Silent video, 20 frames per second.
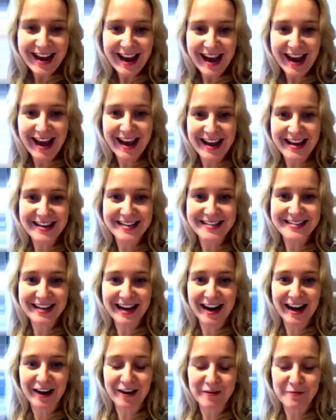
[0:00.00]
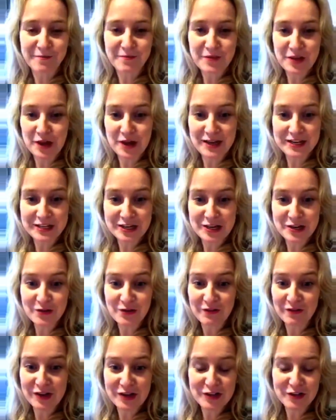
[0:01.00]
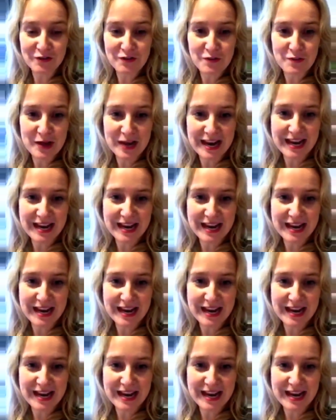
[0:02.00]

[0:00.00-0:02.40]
And, yeah, it's a new adventure for me.